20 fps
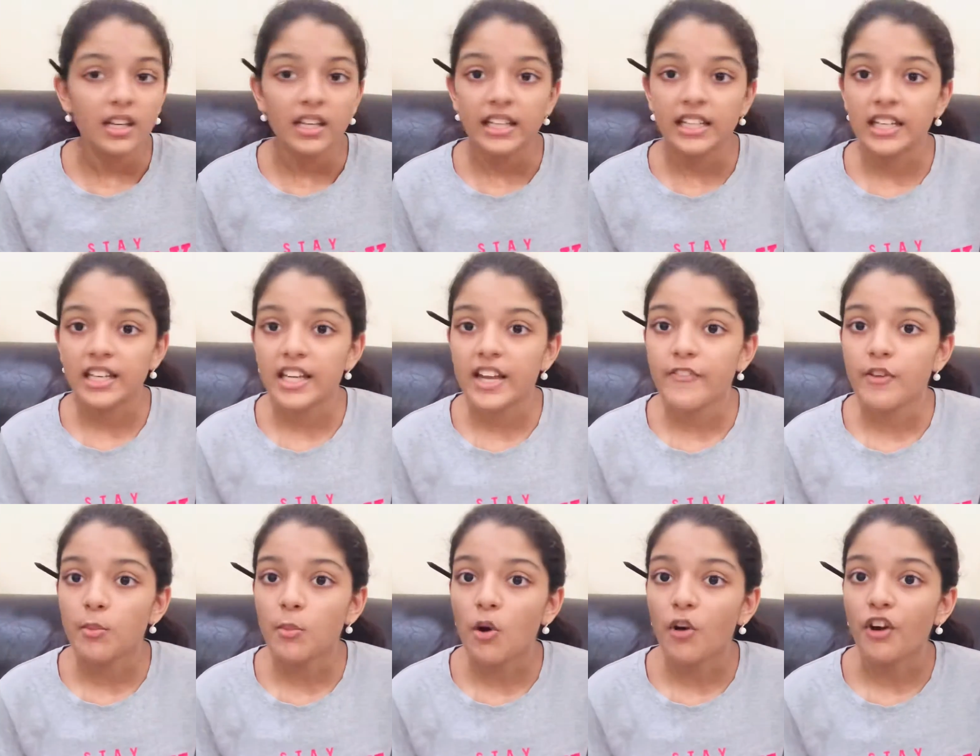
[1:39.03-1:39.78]
In a
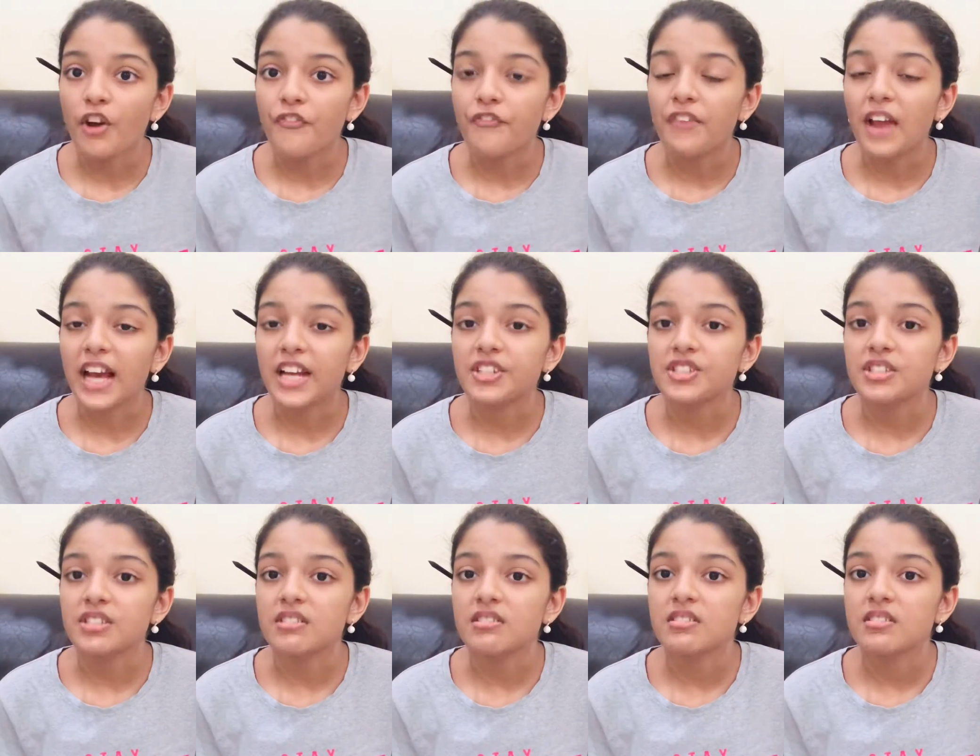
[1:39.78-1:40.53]
nevermore
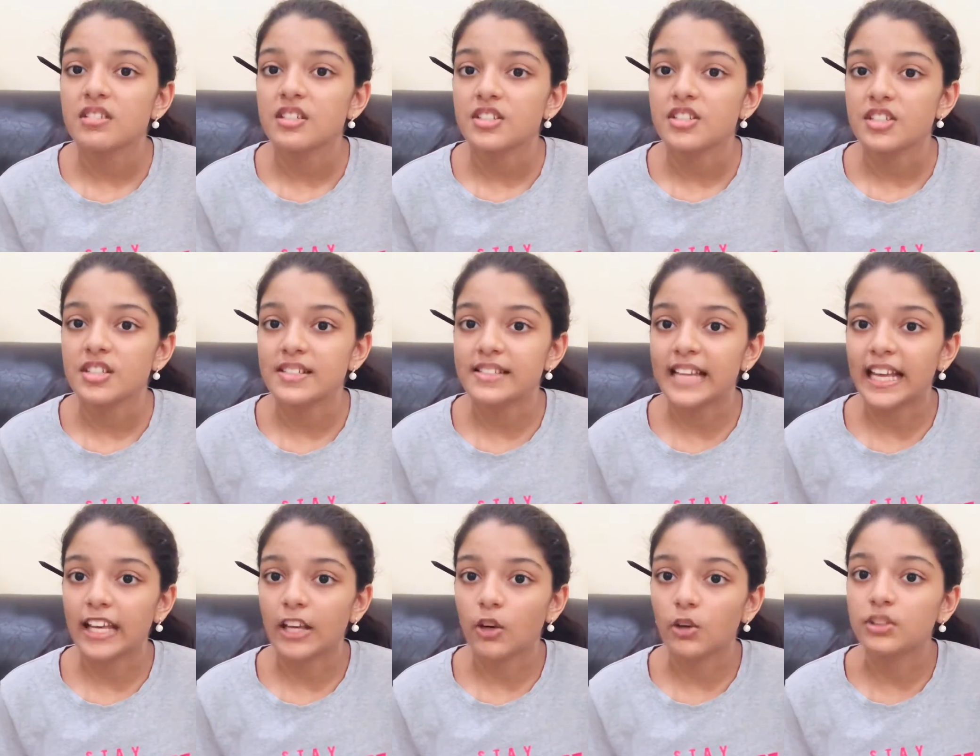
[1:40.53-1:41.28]
reflection, just
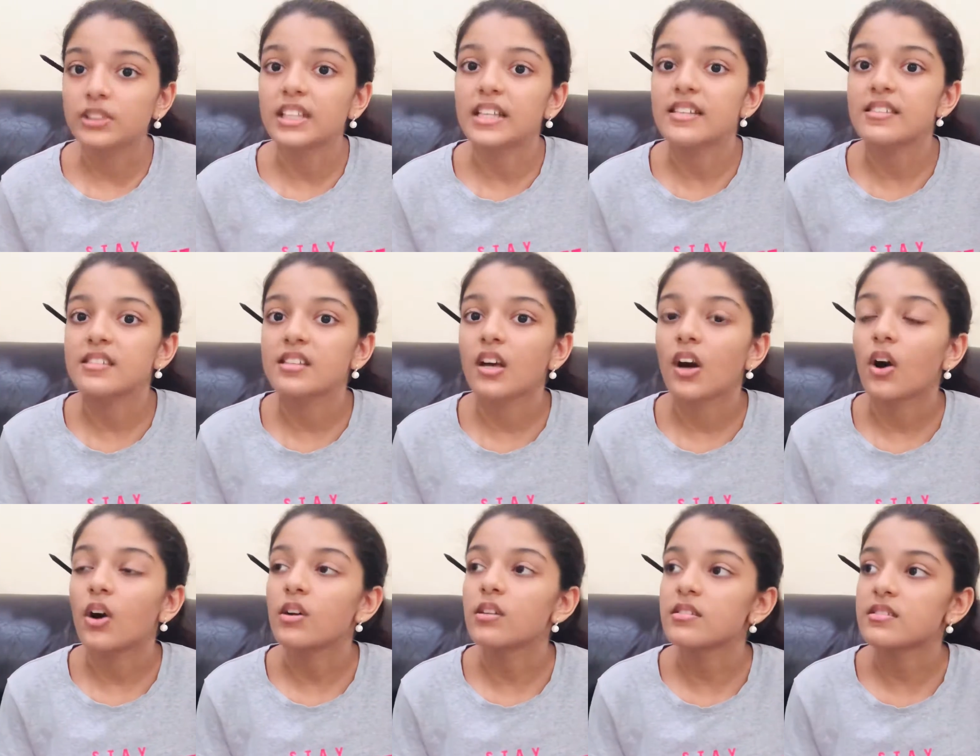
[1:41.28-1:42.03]
like gothic
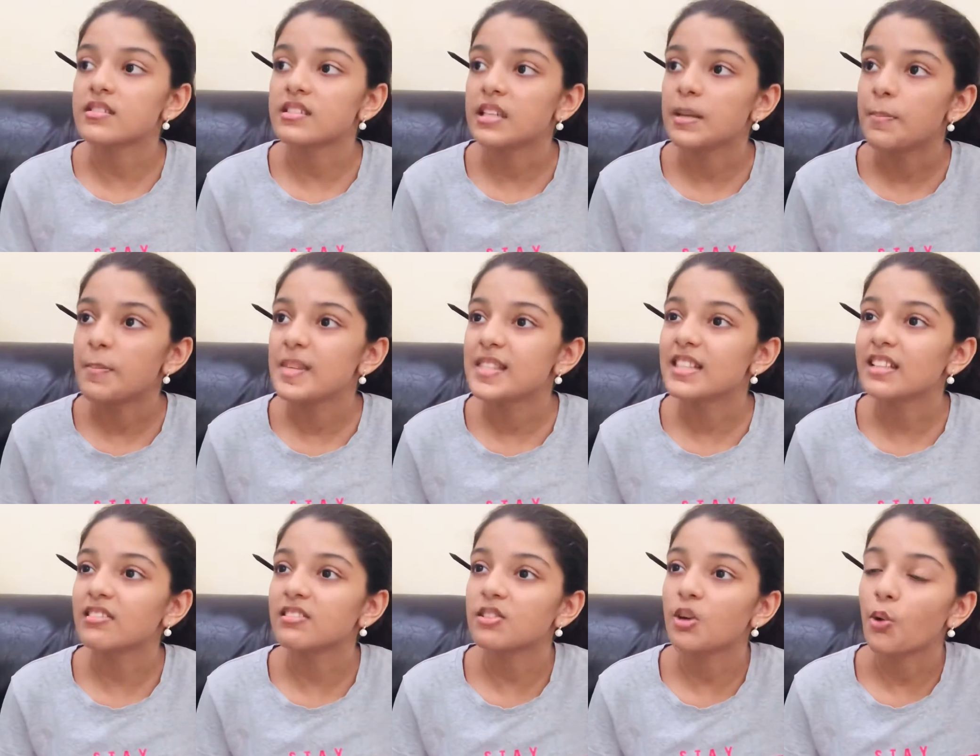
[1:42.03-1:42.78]
skulls and
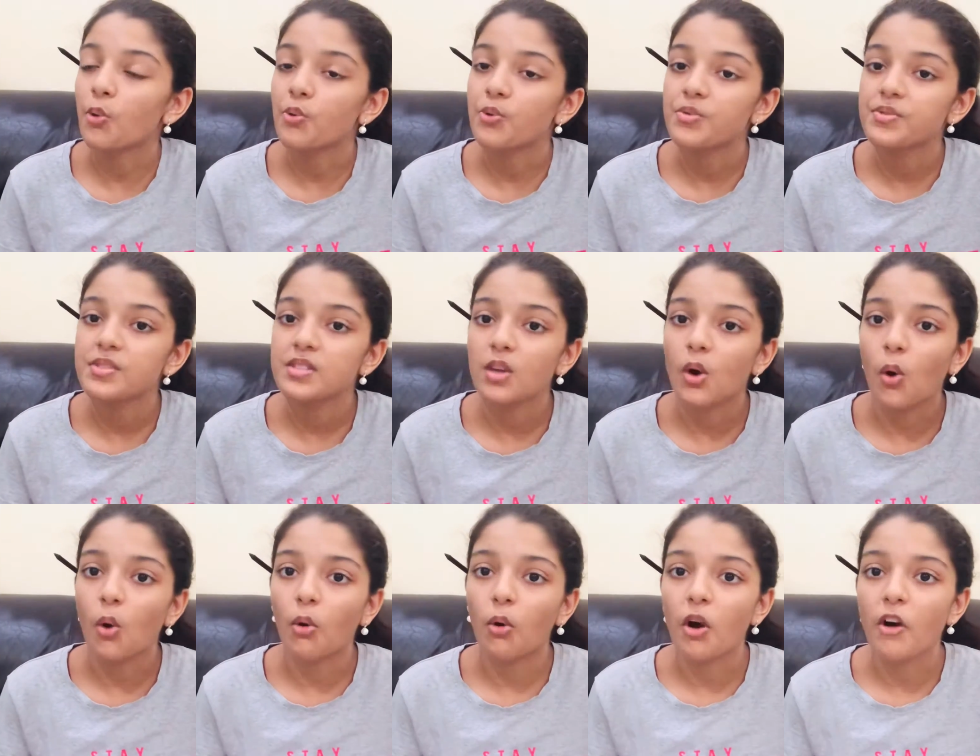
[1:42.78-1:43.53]
mistletoes,
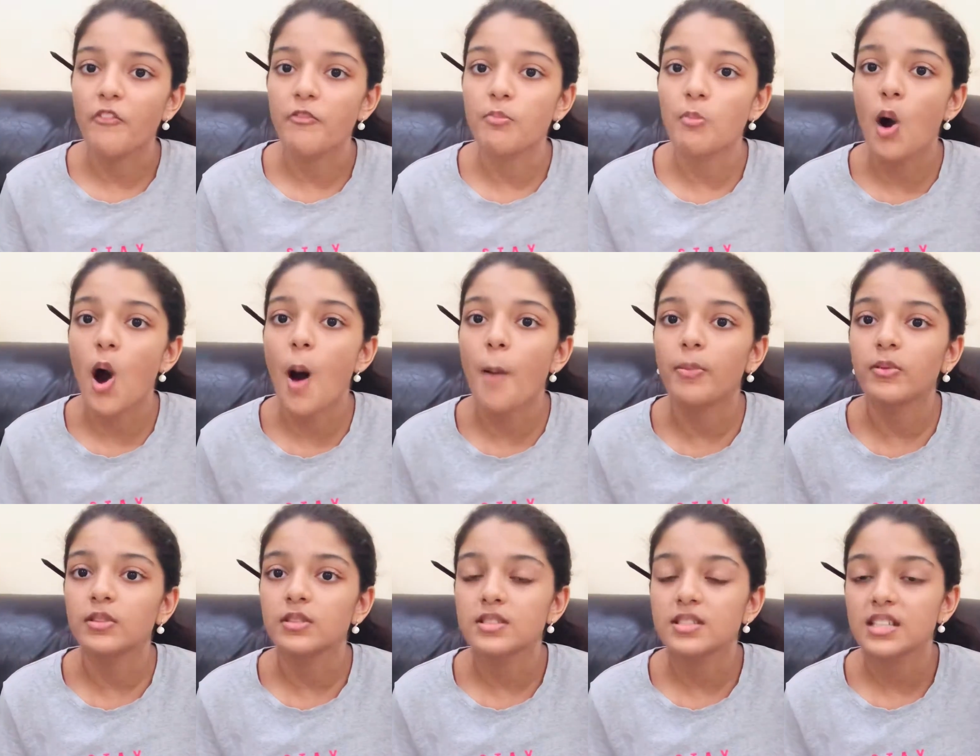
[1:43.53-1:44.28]
core of
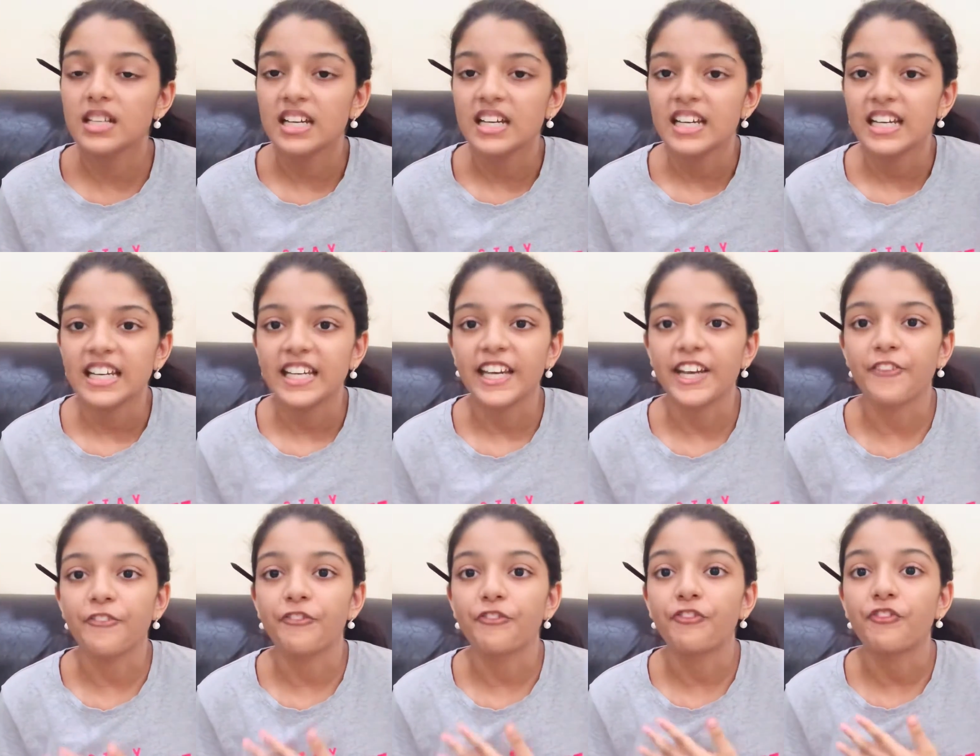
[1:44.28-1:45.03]
marbled yet
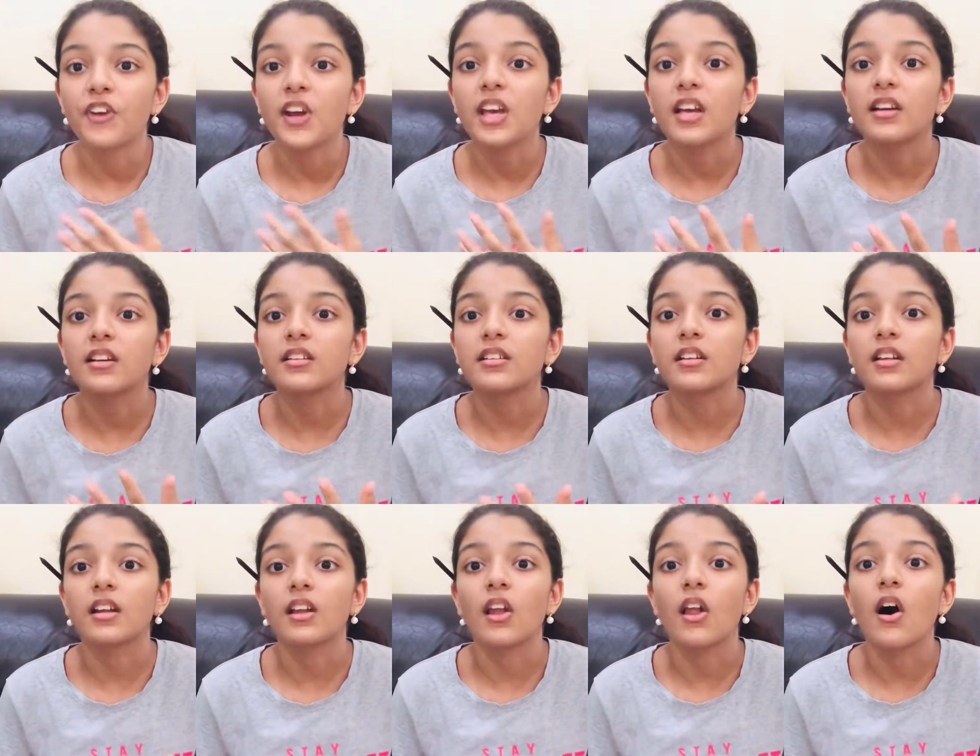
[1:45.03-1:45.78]
frail
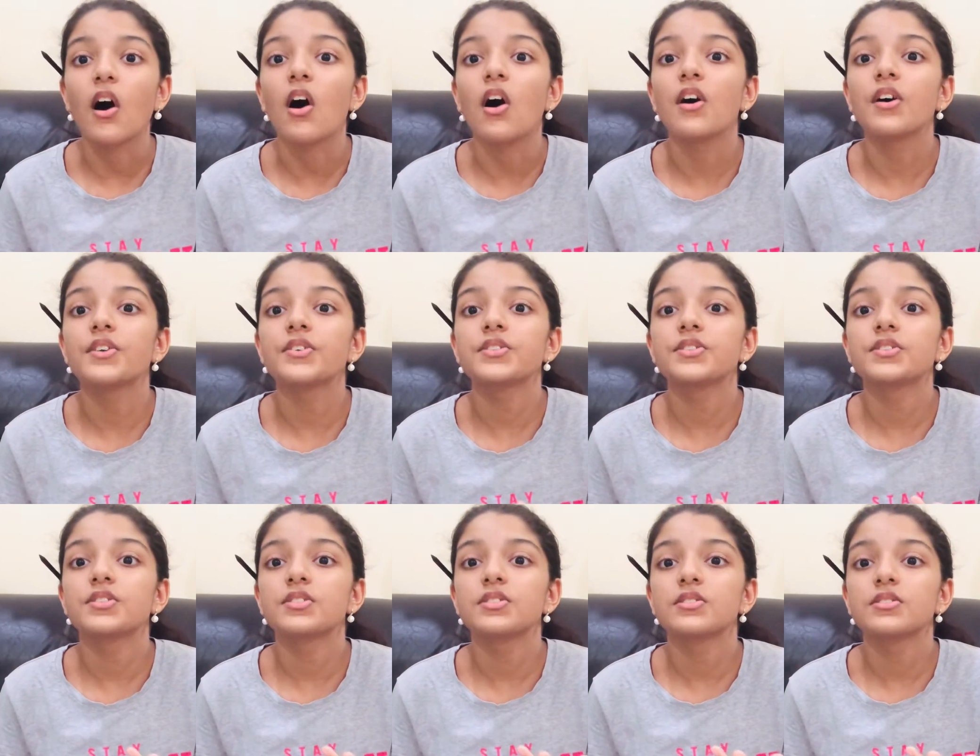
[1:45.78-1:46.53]
glass.